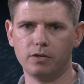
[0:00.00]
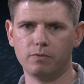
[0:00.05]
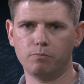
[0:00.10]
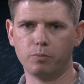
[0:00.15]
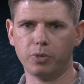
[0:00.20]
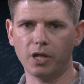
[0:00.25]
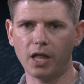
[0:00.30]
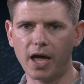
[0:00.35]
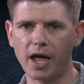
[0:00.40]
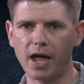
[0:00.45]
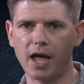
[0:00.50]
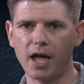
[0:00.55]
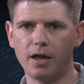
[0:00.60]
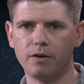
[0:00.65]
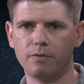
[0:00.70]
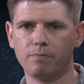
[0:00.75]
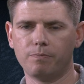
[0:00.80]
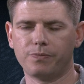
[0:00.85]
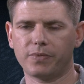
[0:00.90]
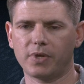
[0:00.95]
plan
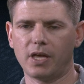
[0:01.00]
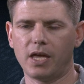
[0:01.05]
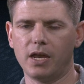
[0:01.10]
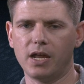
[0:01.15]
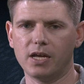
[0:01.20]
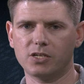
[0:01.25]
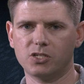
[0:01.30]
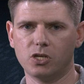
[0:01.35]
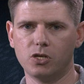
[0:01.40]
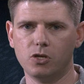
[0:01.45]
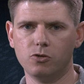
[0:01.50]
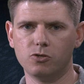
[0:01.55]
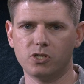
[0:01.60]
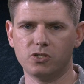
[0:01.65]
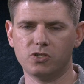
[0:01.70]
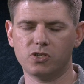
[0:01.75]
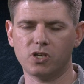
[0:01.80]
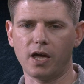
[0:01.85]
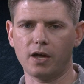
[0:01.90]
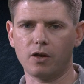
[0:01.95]
and execution
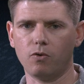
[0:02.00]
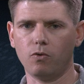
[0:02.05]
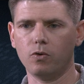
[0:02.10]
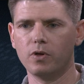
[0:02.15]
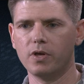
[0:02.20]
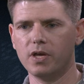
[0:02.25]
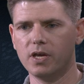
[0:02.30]
cycle